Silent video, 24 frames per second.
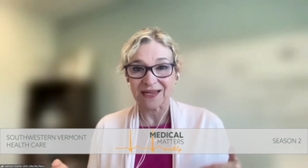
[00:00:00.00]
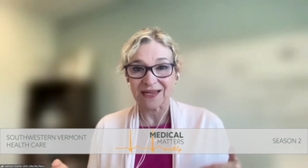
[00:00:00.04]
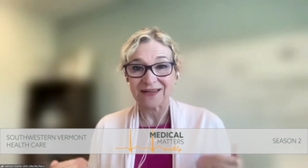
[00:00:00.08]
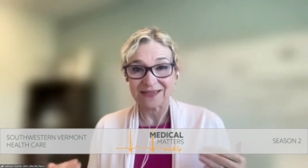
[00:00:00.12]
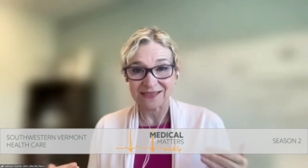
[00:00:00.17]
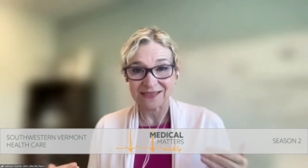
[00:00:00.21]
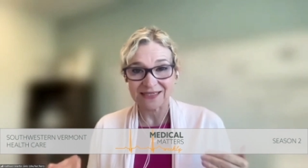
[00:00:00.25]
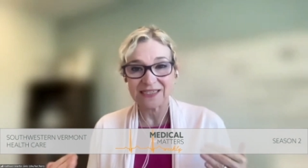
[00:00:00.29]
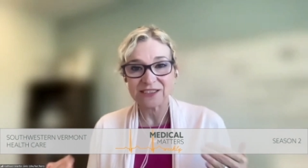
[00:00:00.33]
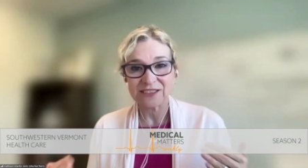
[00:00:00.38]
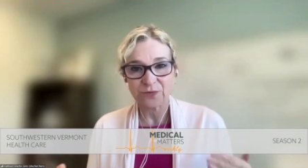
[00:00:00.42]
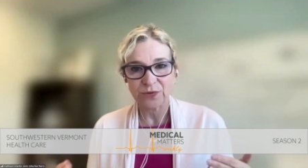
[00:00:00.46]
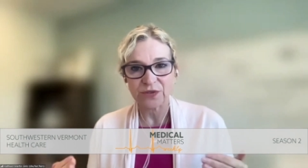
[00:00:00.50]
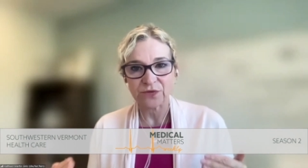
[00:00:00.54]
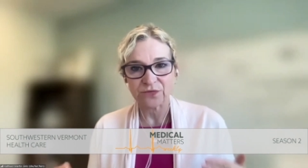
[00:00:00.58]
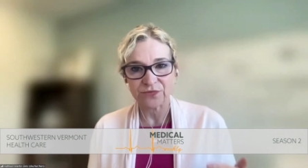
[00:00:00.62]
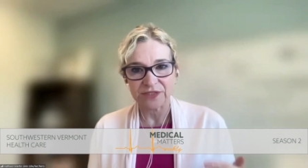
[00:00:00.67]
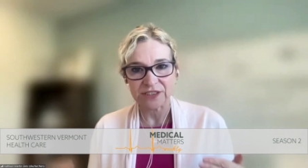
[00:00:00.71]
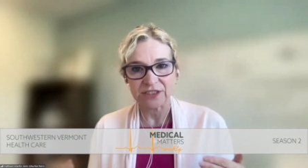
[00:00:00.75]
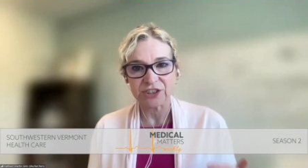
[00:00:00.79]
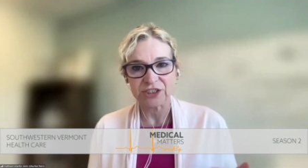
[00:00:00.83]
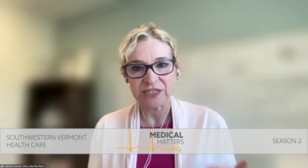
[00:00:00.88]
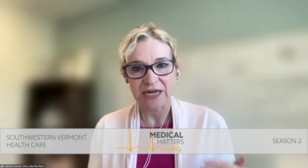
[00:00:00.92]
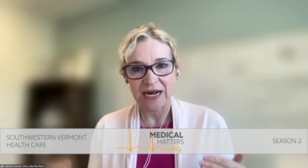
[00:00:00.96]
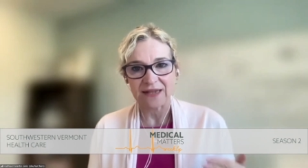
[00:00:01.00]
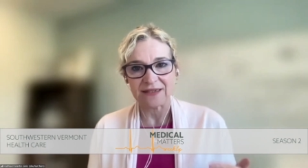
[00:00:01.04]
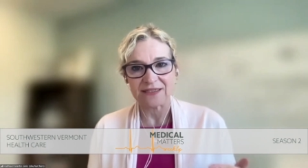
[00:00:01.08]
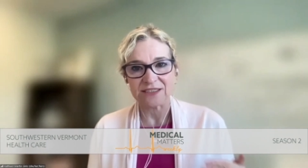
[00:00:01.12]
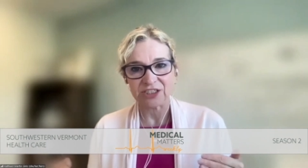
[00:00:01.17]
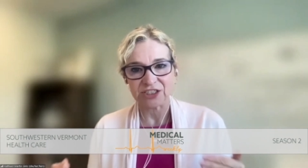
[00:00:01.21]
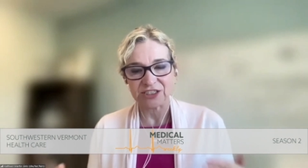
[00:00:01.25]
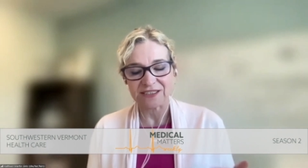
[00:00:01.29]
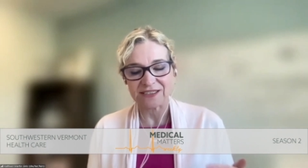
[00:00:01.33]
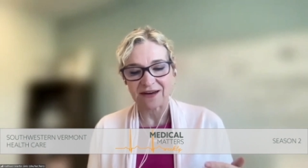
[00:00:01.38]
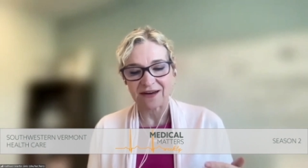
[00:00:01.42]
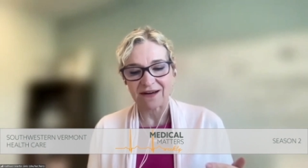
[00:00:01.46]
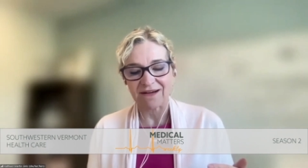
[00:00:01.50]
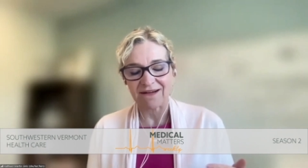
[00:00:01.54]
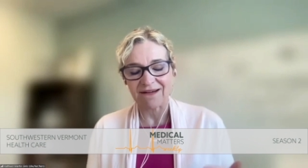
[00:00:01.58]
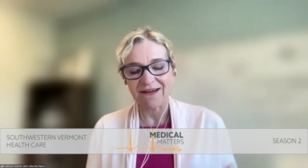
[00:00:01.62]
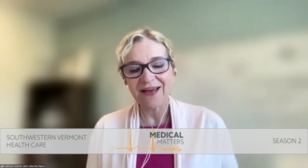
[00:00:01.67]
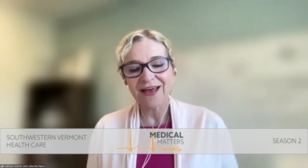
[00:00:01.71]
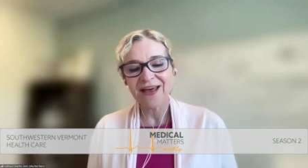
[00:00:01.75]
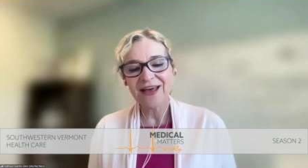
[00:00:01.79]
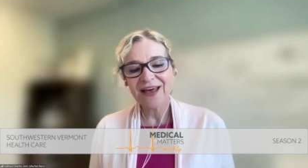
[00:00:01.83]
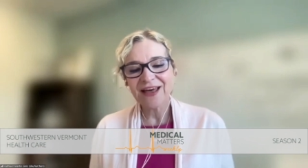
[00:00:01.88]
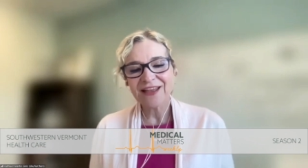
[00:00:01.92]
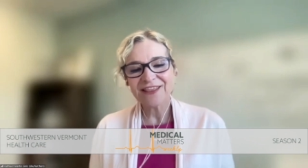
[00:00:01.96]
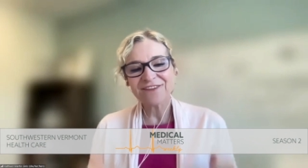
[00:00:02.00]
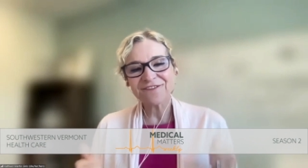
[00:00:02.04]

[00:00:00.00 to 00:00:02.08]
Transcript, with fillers: because that's where the real challenges are.